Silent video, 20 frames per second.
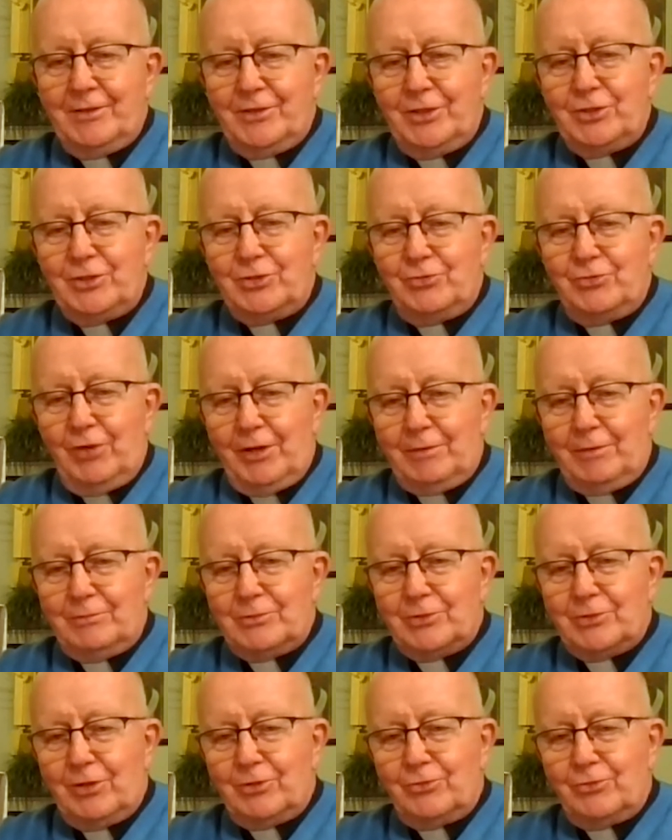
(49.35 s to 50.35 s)
These
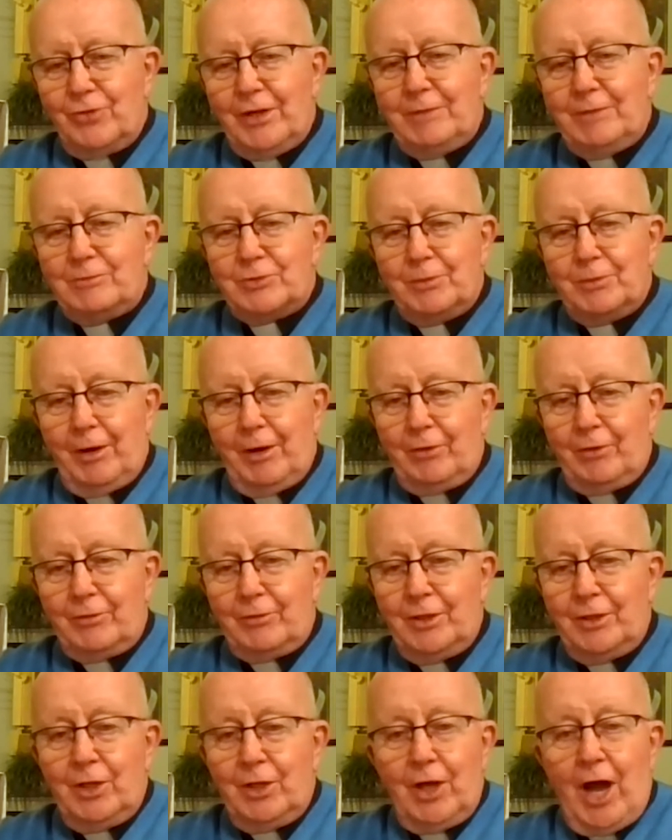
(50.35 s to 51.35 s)
dreams are dreams
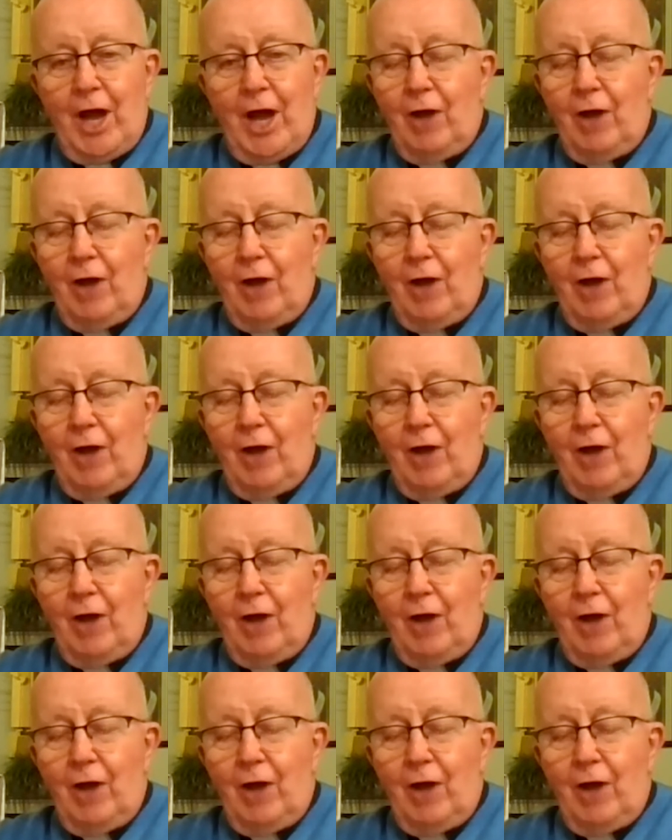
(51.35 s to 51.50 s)
about